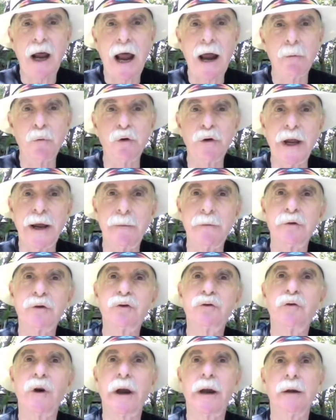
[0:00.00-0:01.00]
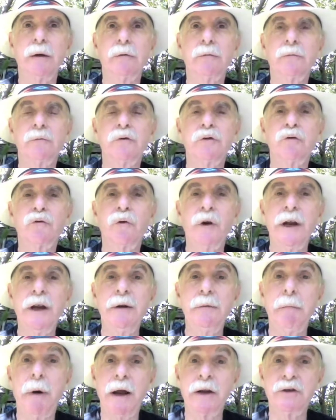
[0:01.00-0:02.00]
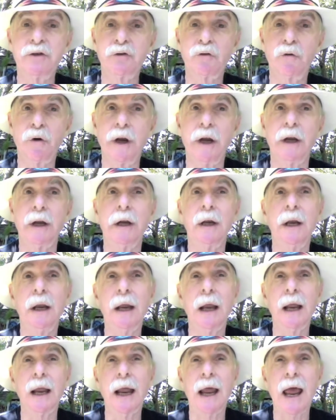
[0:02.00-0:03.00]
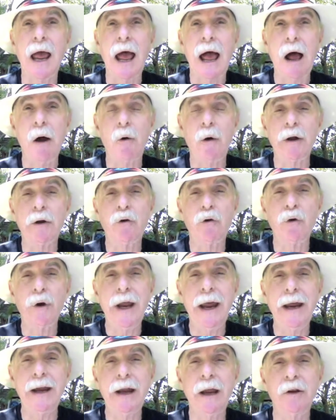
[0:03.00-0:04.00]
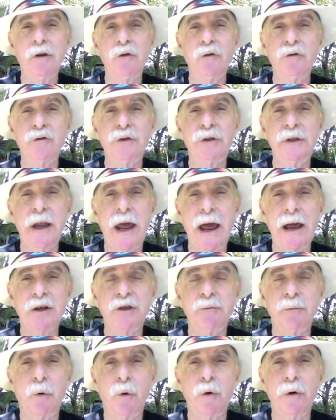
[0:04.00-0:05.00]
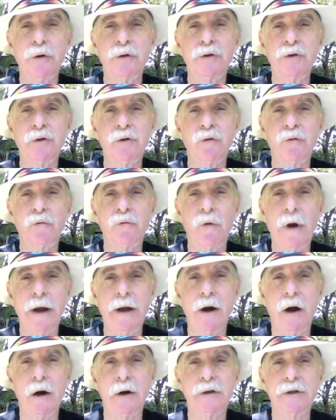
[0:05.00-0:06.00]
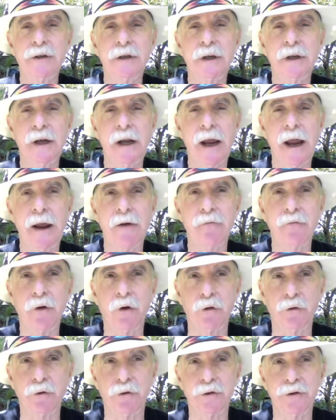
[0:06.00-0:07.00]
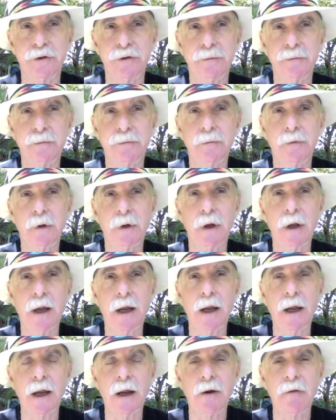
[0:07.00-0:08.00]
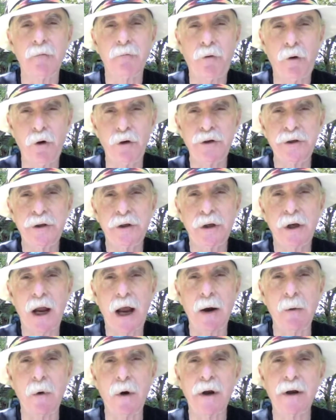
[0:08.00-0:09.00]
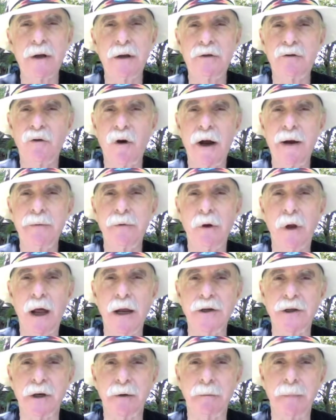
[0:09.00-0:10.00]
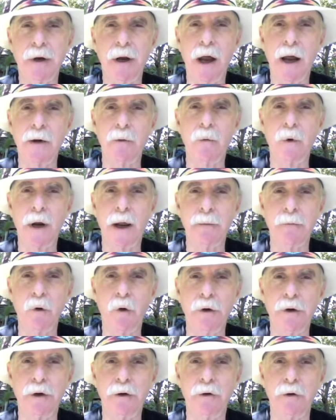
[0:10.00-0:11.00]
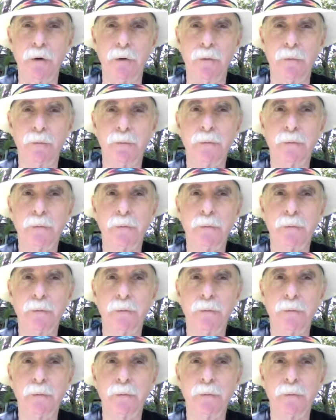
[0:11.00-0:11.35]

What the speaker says: I will demonstrate, screen by screen, how I create and use dashboards, radars, and filters. First, I want to describe the logic behind what I'm going to do.